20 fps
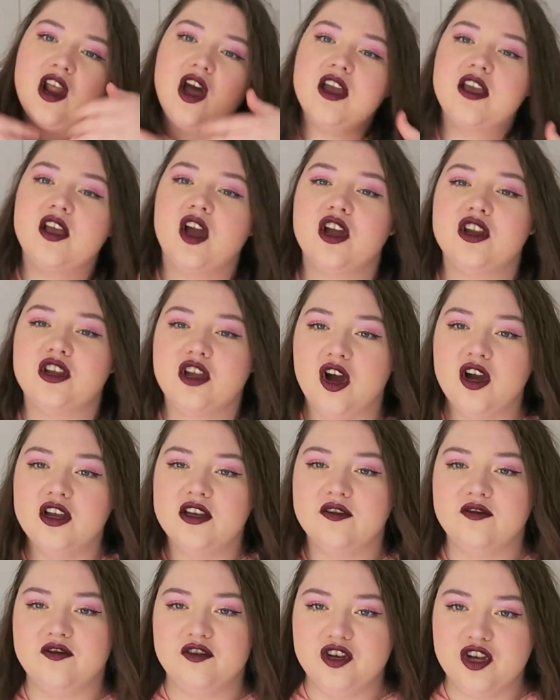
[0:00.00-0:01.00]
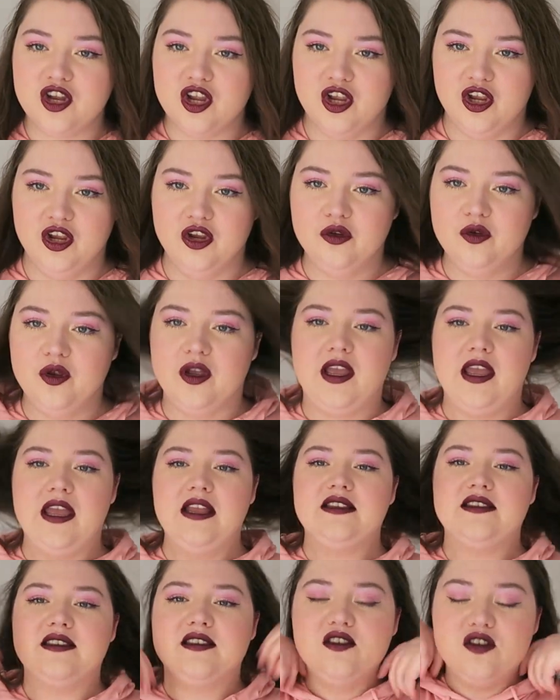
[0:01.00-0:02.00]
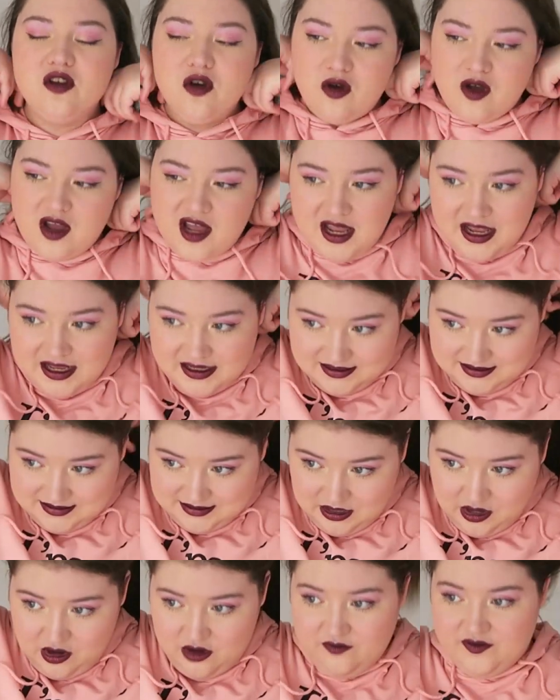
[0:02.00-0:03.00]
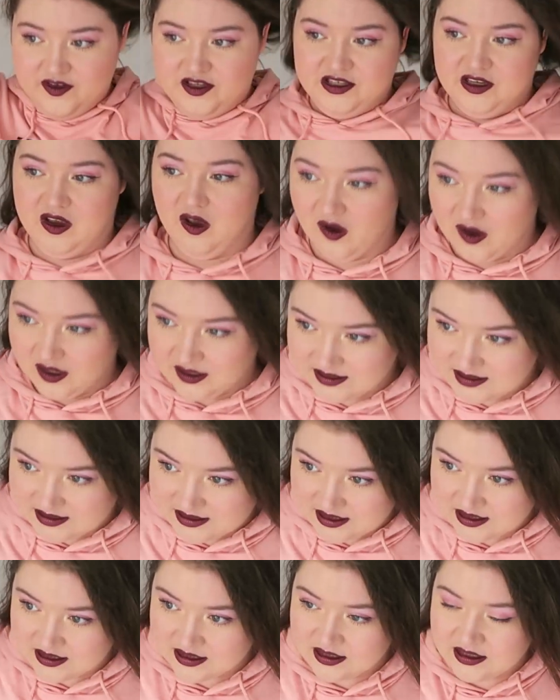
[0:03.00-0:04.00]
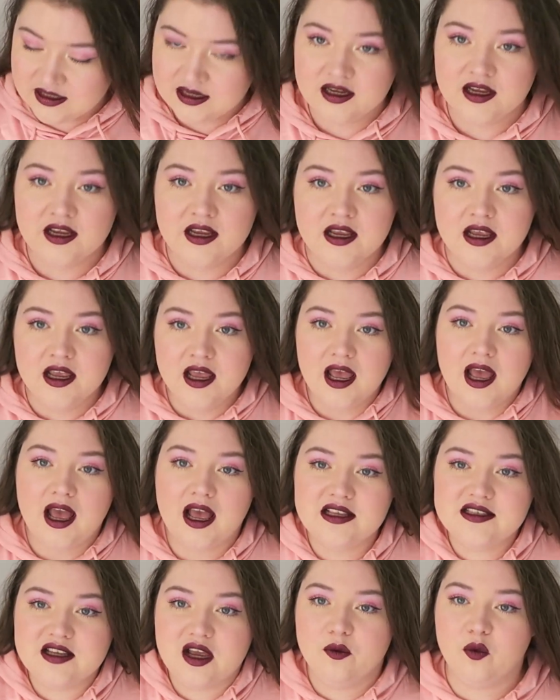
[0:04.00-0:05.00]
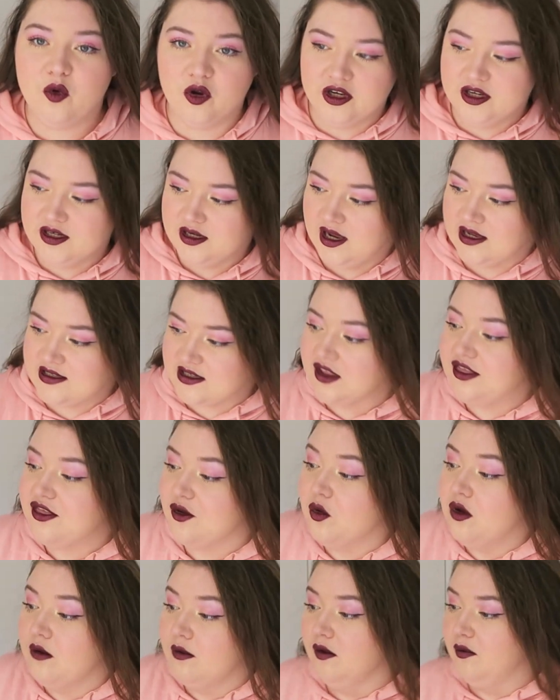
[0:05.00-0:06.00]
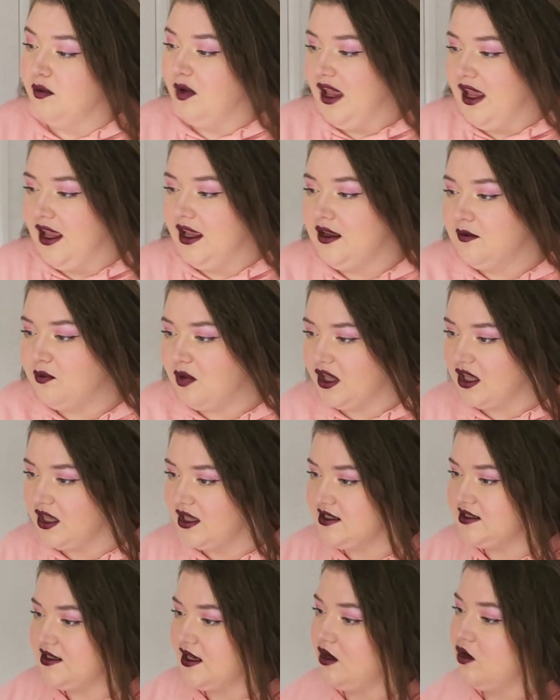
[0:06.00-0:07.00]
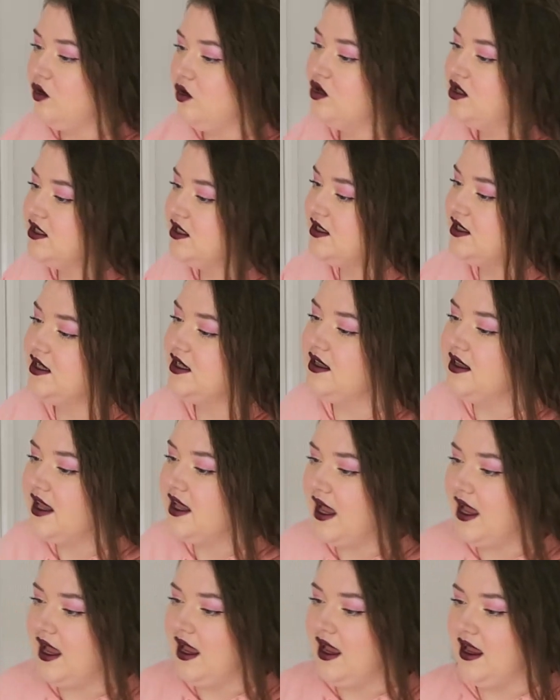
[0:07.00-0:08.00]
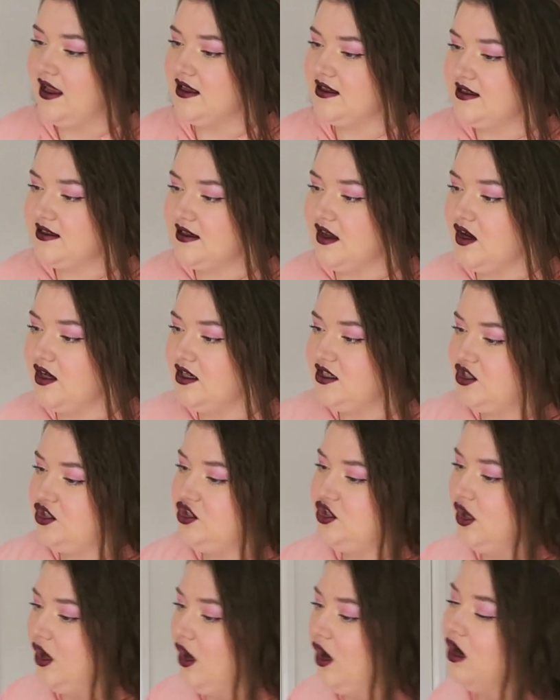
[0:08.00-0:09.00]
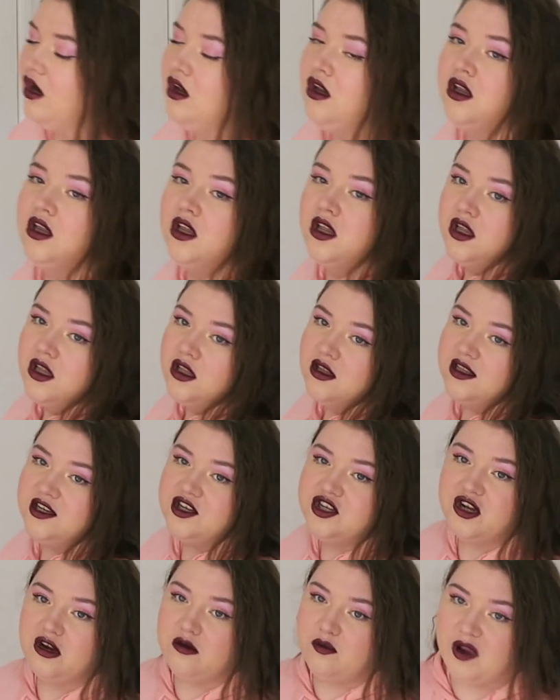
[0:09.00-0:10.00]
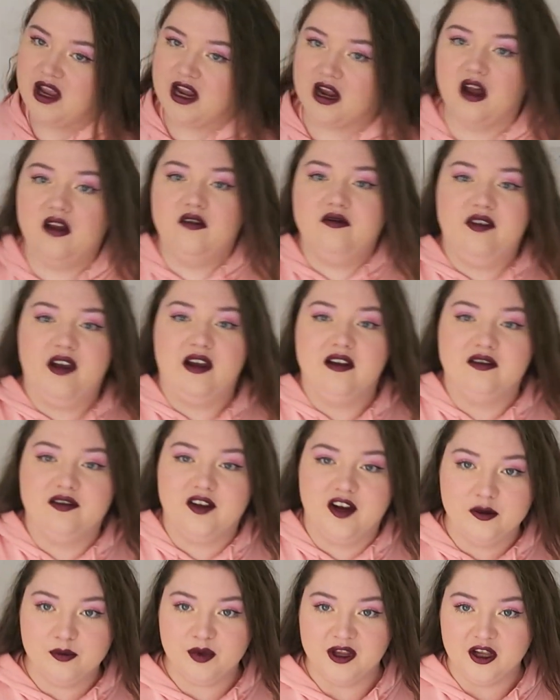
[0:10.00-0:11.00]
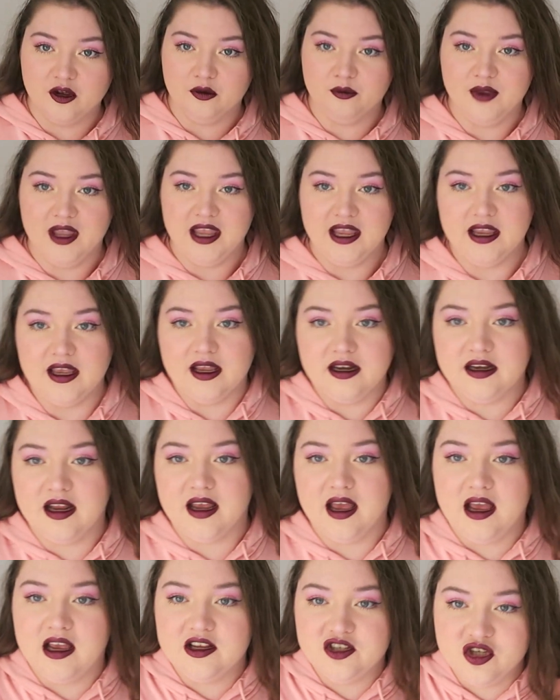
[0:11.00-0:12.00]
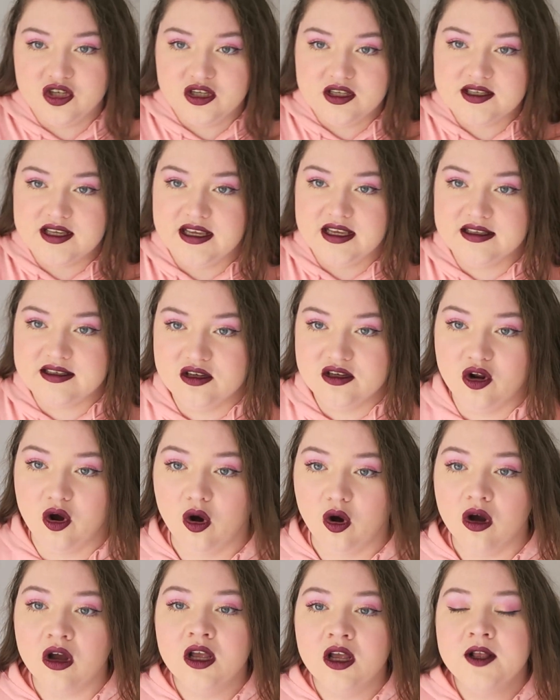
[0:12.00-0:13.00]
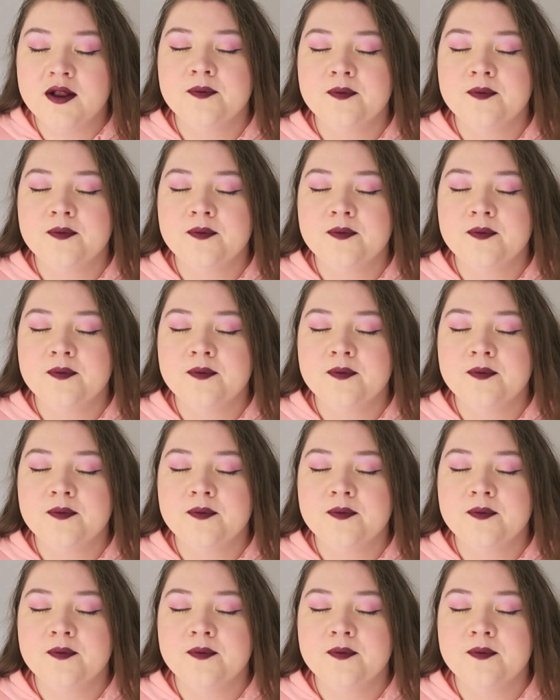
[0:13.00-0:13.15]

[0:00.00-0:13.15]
like I kind of knew, it's not as oversized as I wanted, as I thought it would be, because according to their size chart, this should be like very, very big on me. Now, as you can see, it's not.